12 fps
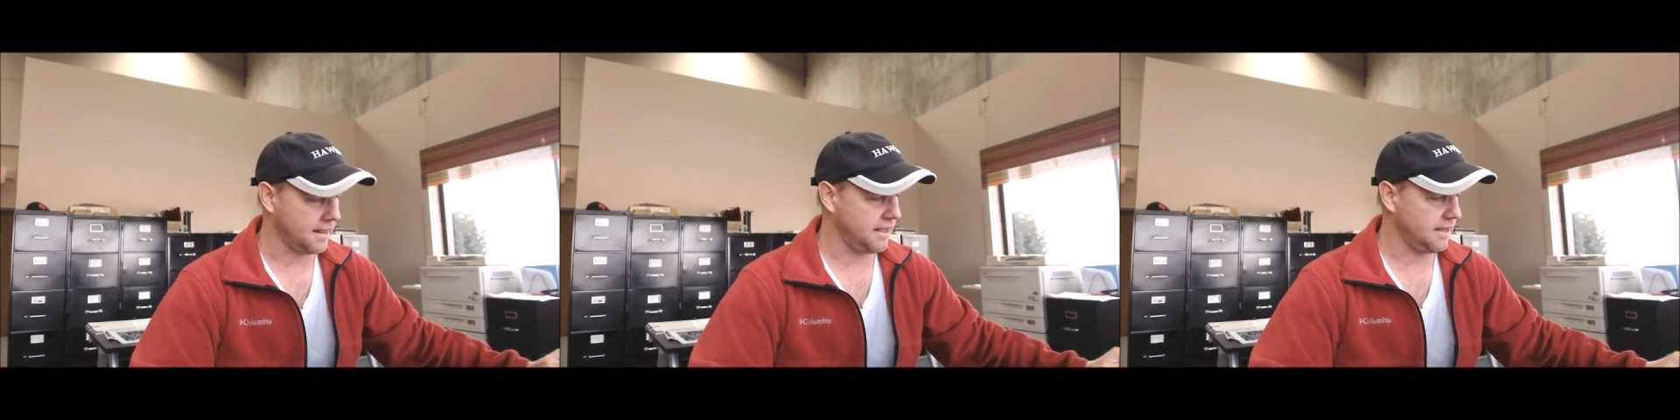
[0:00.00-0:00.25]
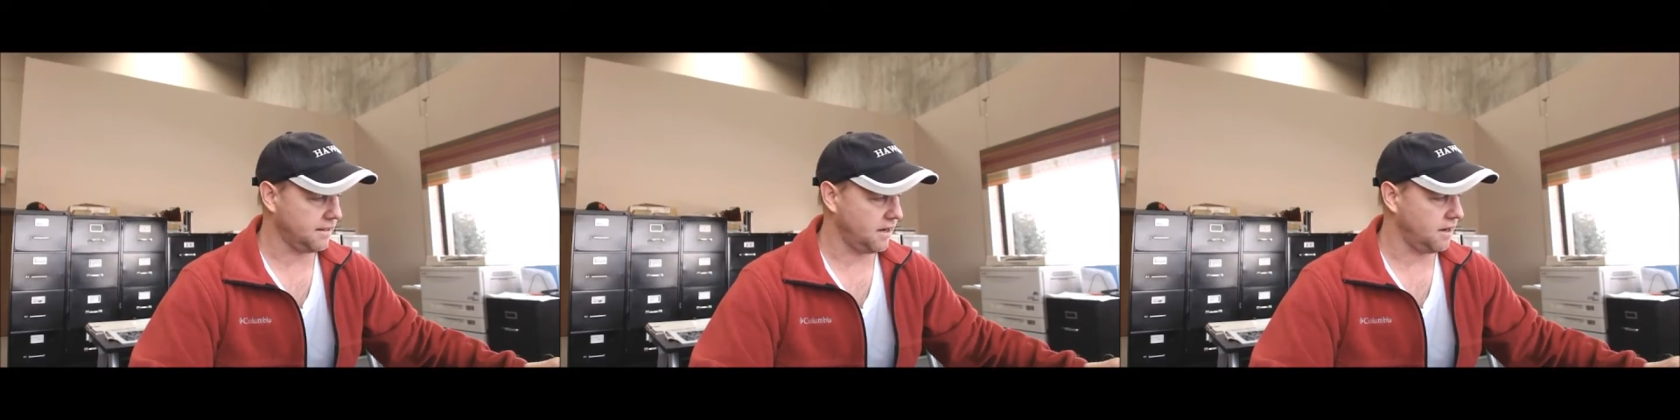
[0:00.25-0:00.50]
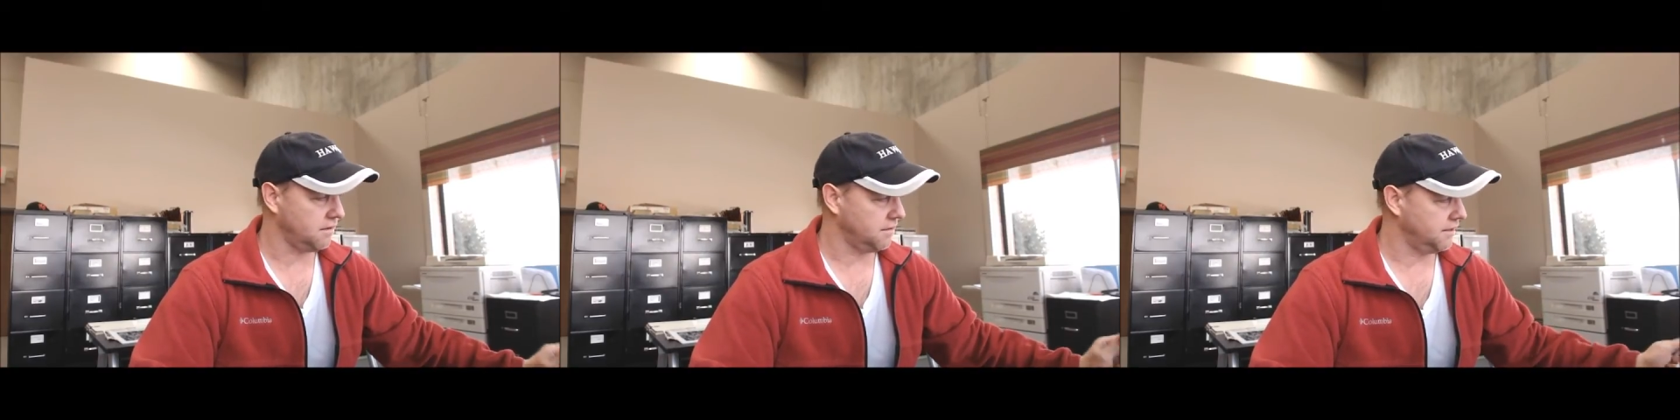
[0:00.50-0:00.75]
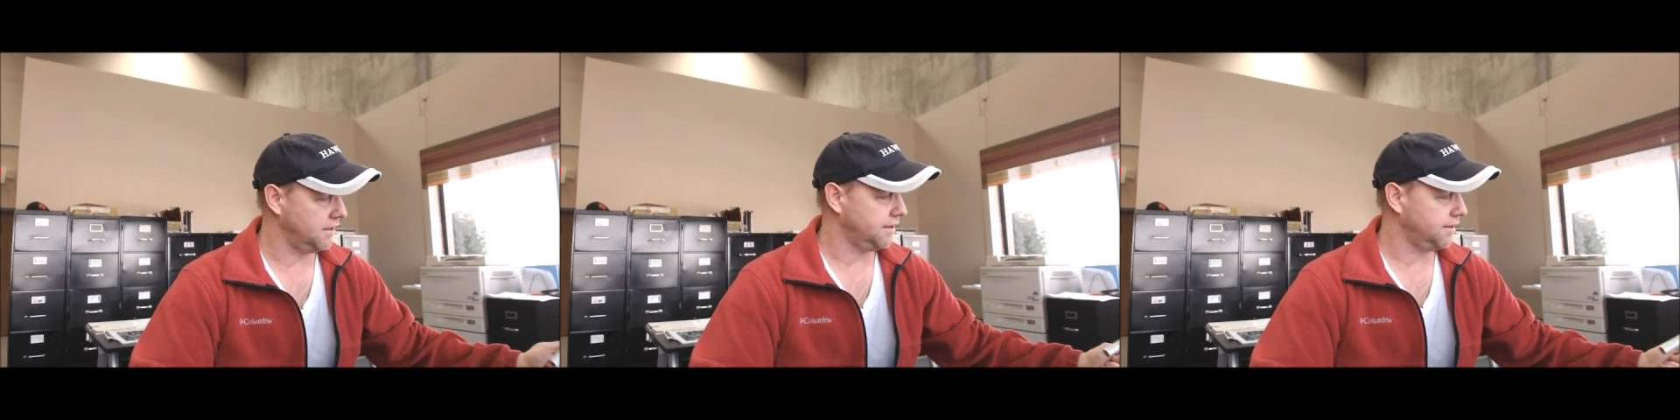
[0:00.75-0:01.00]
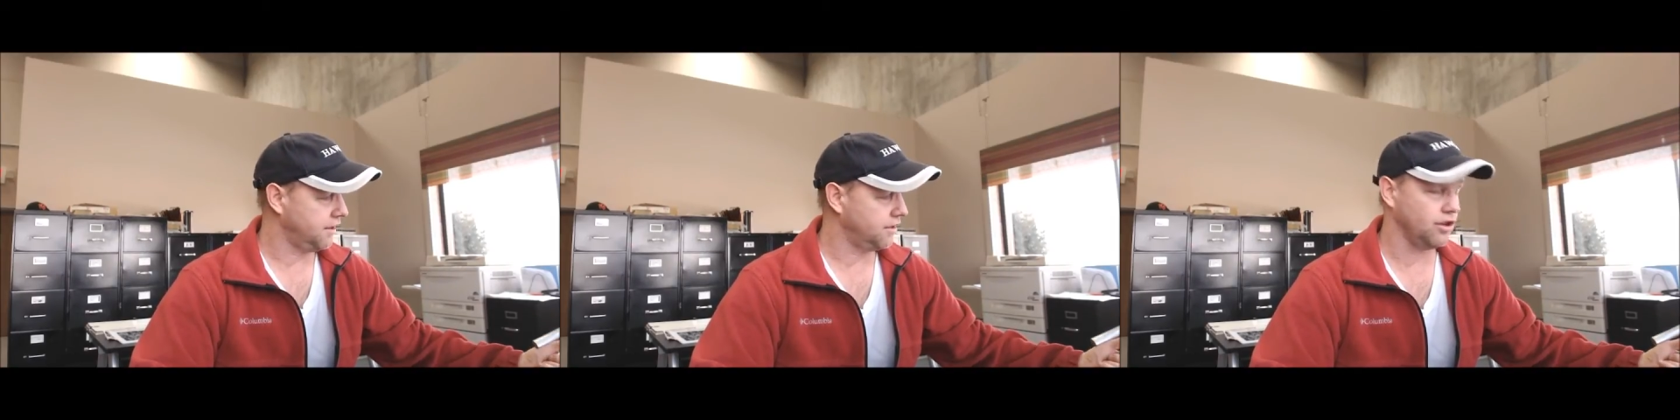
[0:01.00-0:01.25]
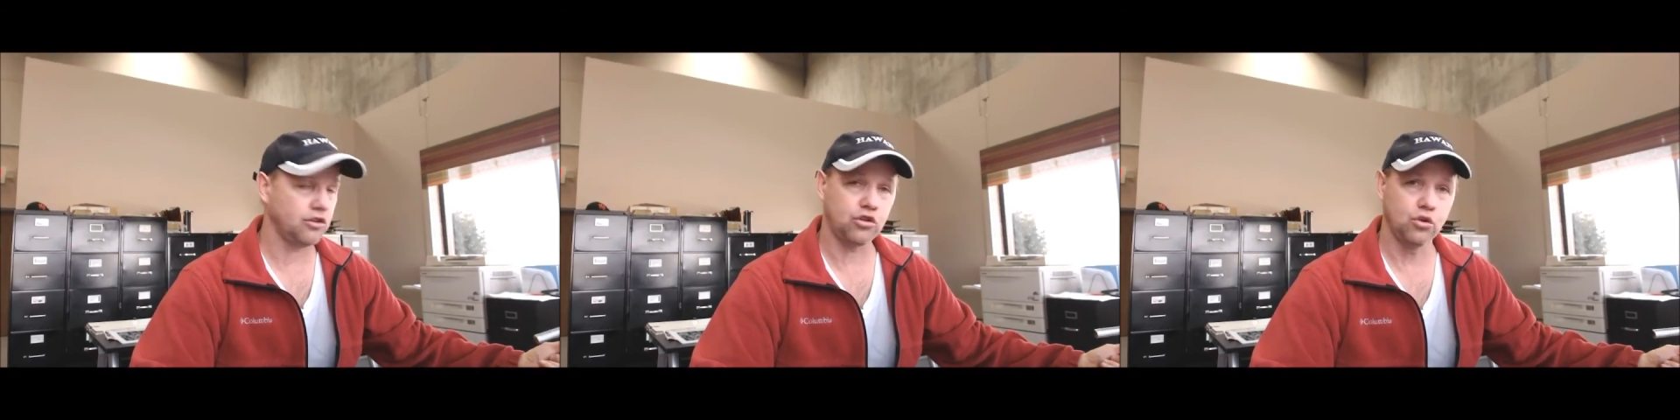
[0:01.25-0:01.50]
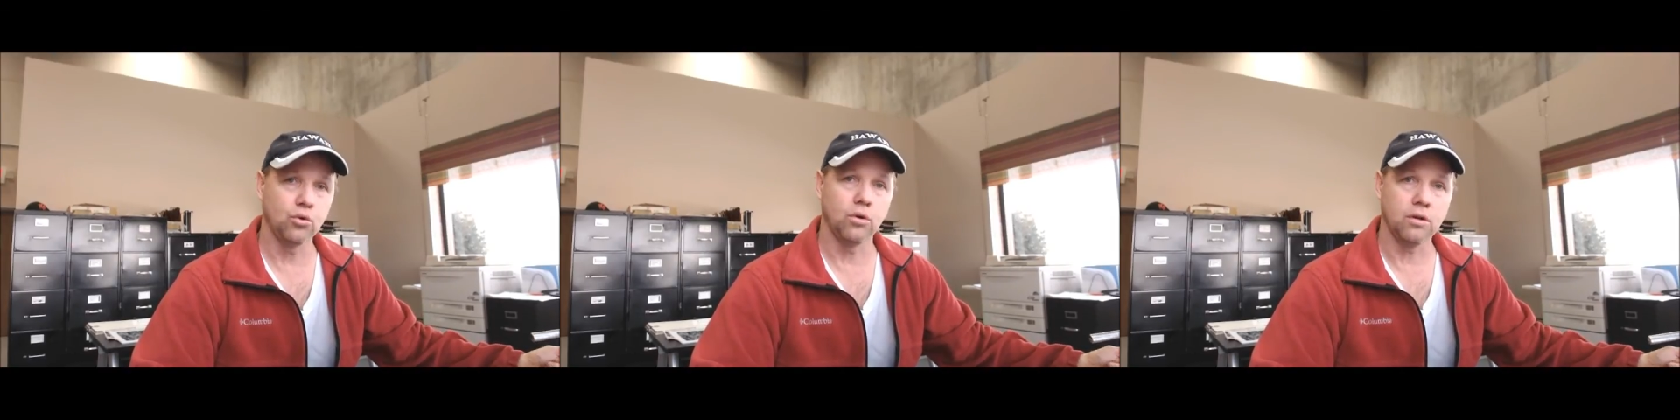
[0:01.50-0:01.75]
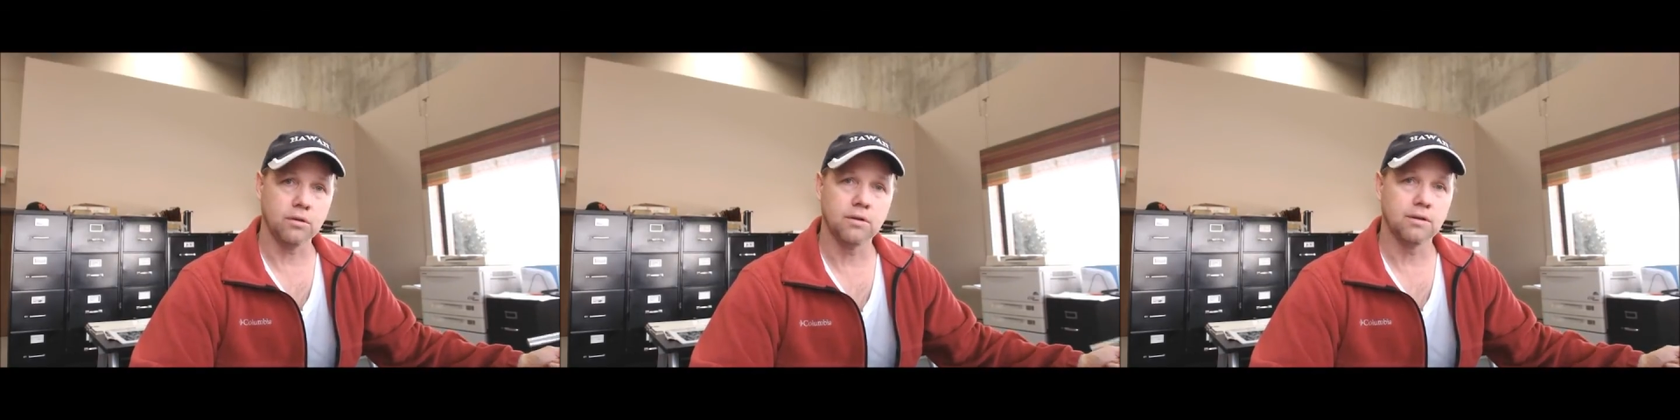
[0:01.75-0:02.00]
I think they're they're a good
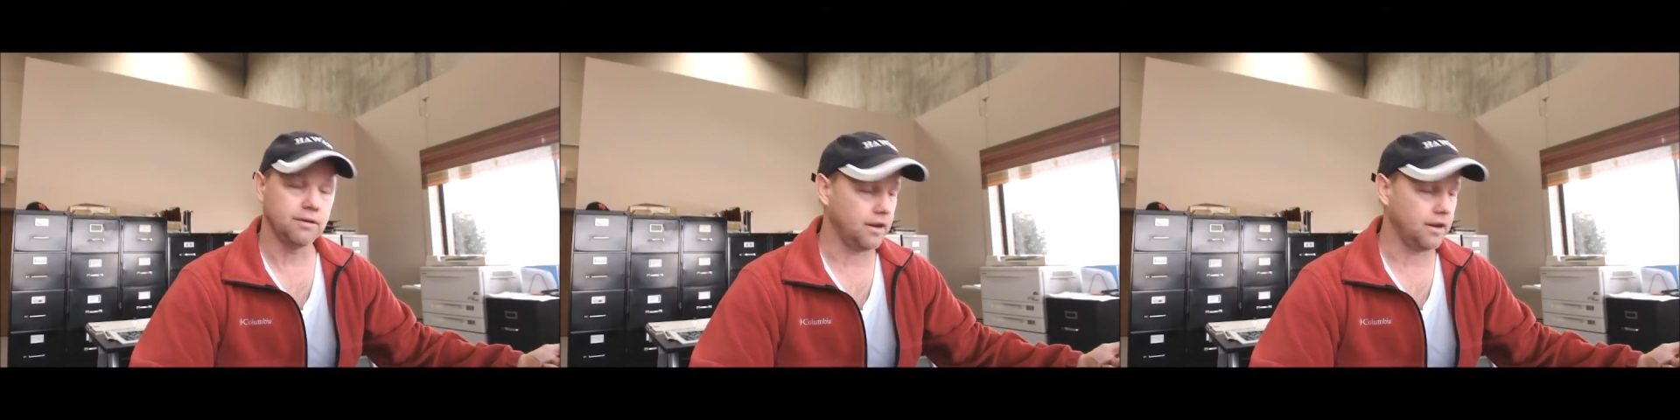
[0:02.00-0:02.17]
tool.